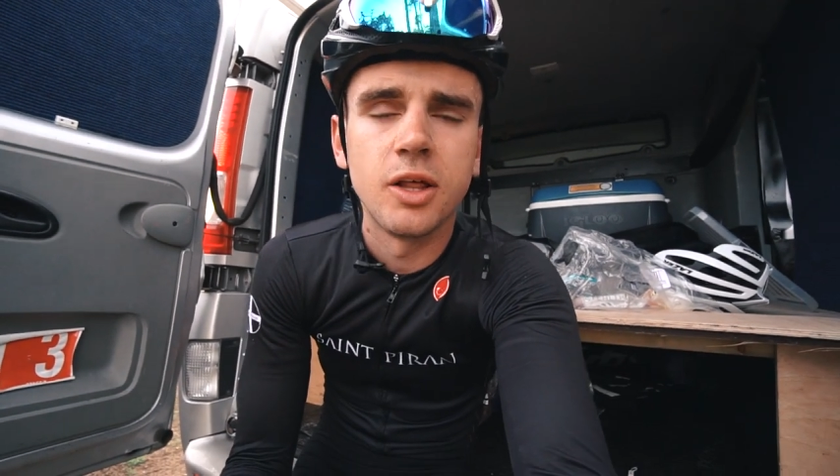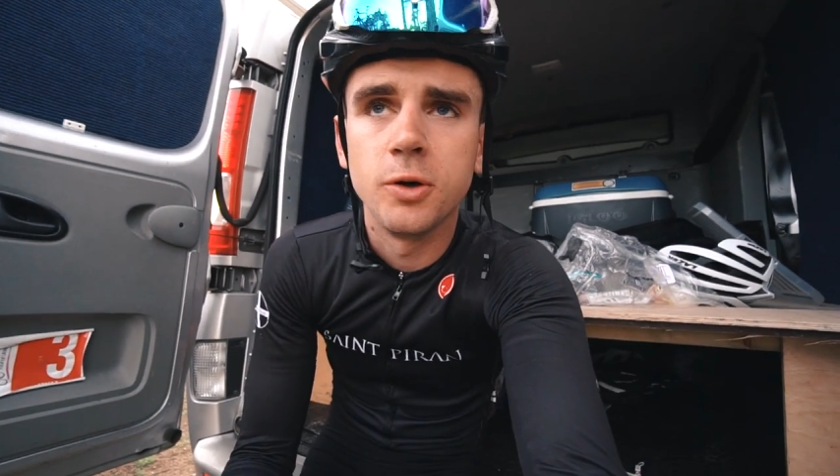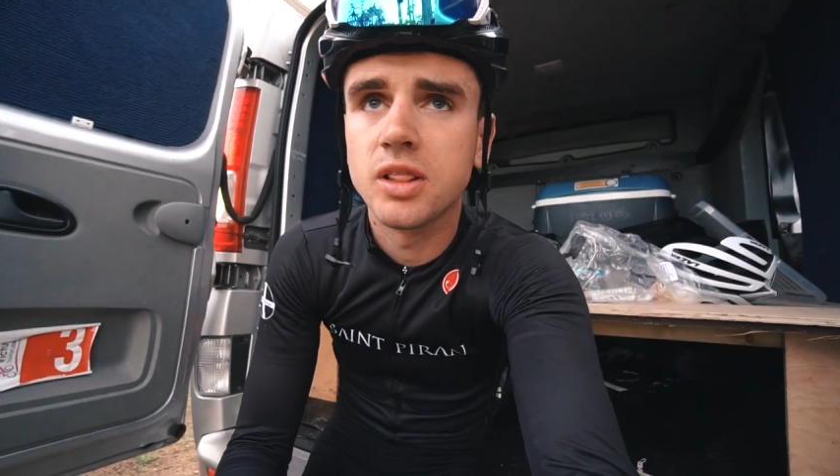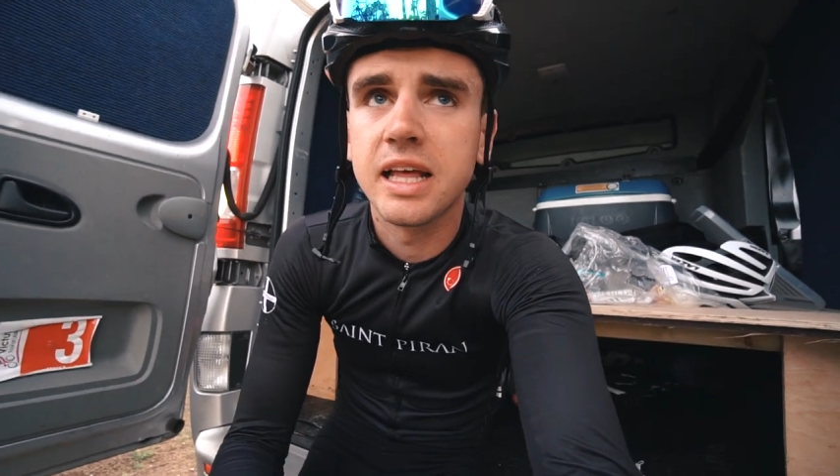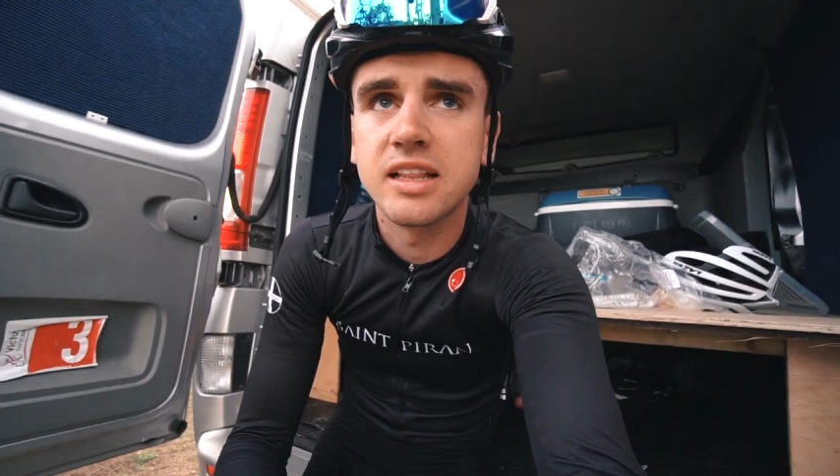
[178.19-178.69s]

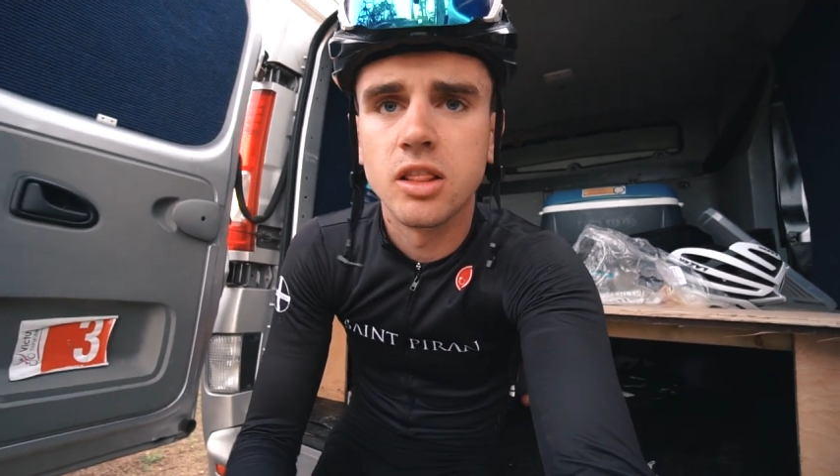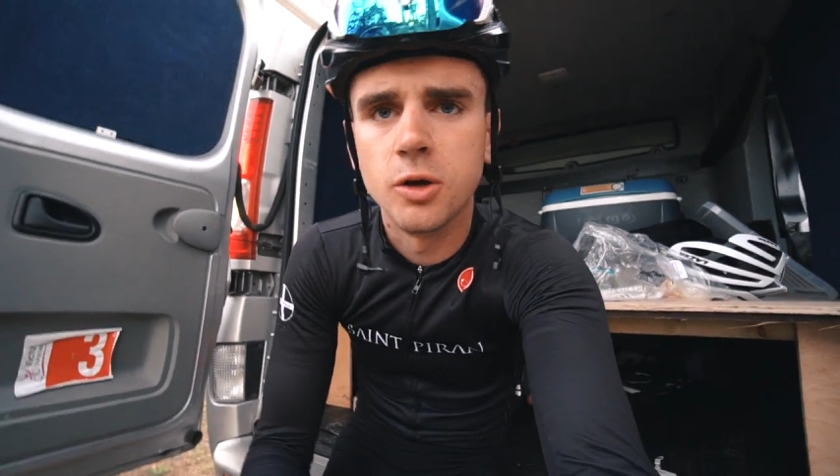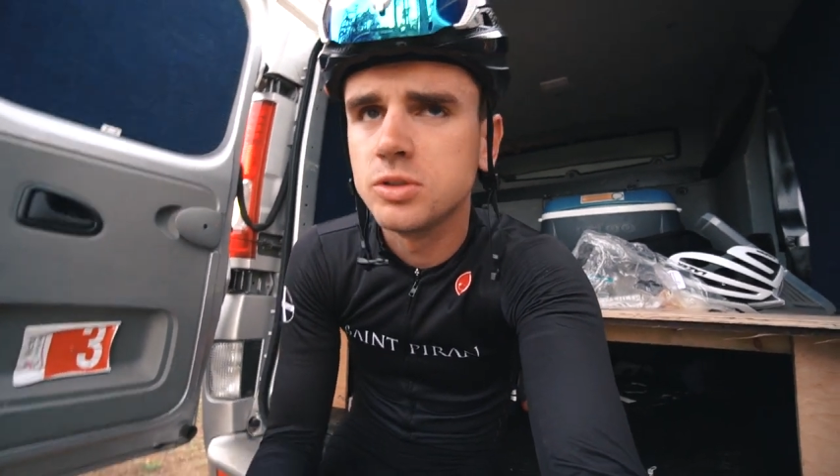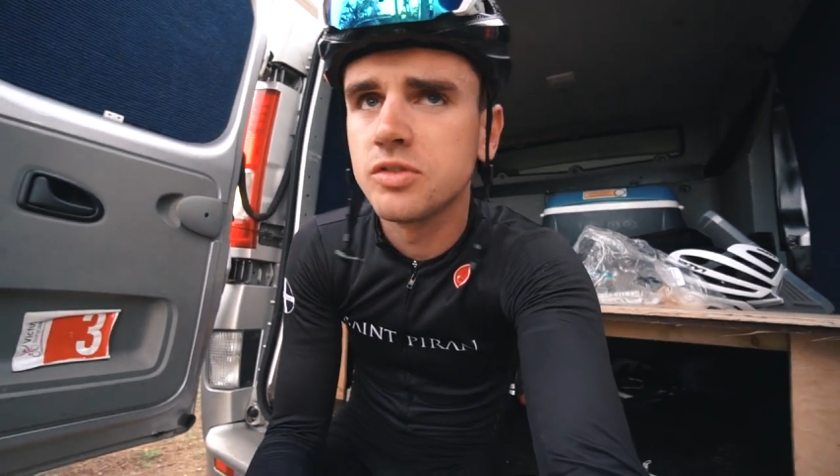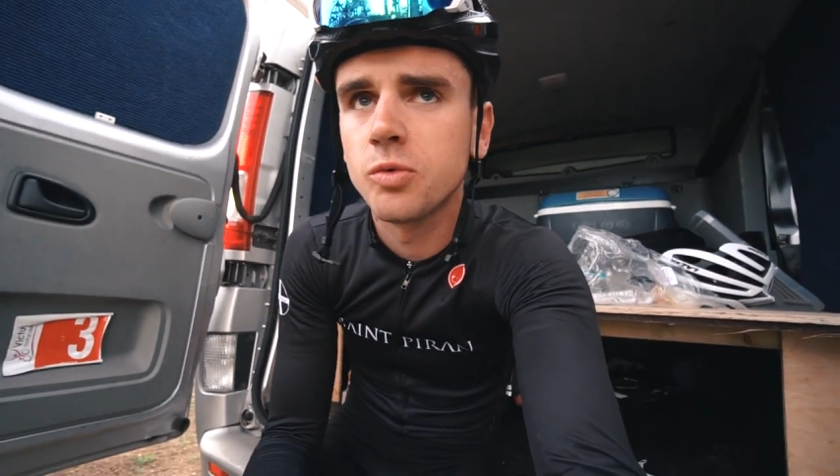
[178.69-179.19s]

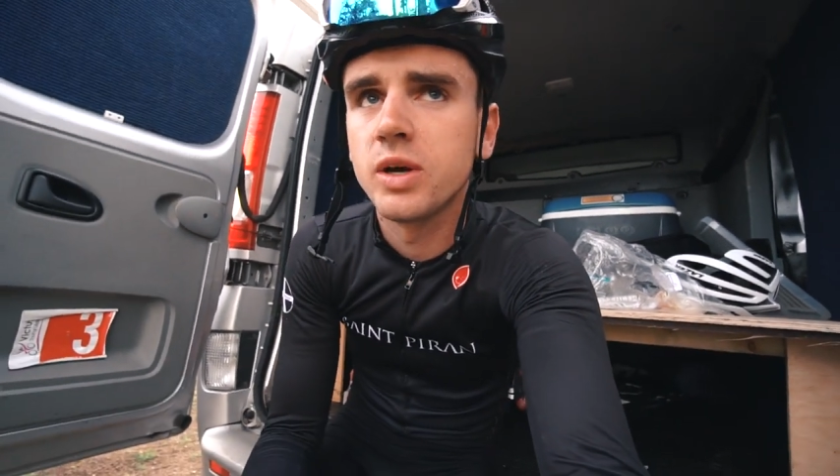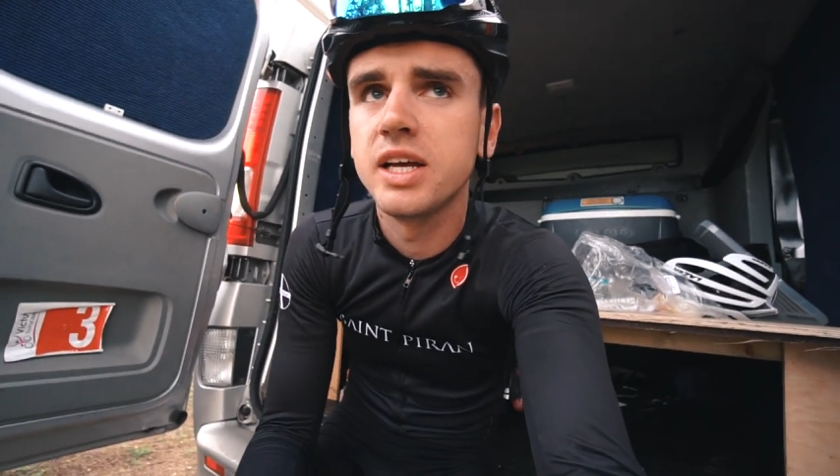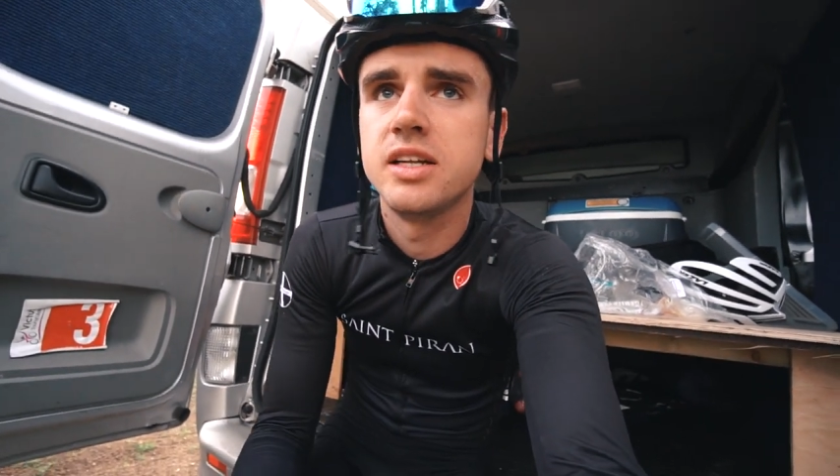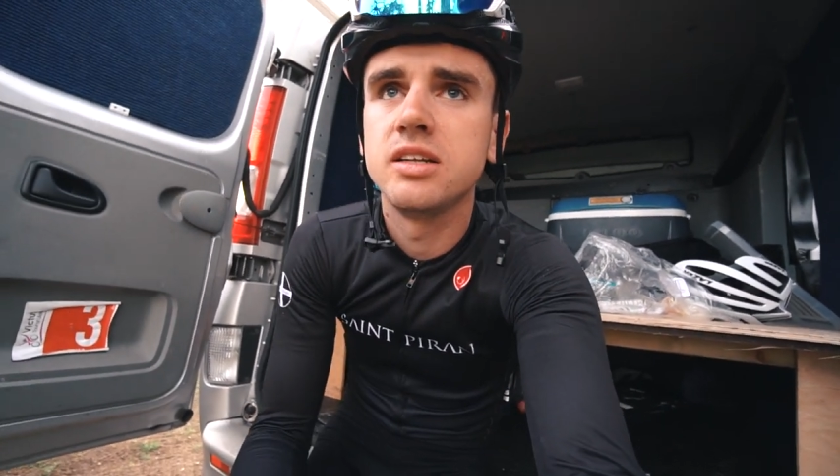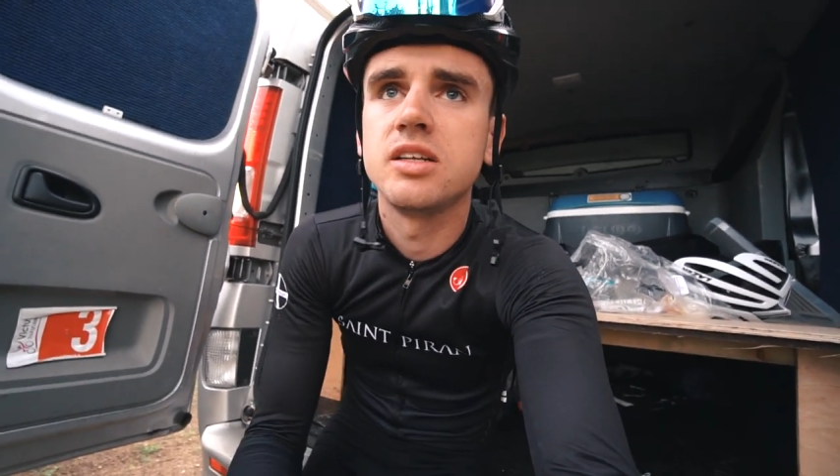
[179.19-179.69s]
loads of
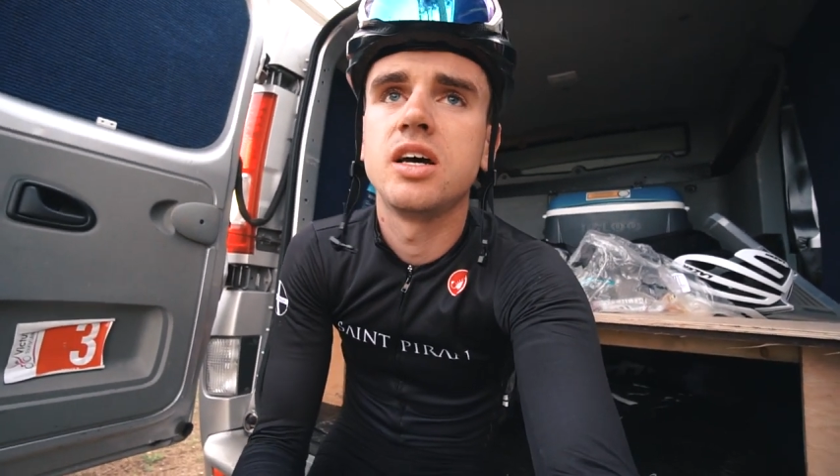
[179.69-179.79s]
wind,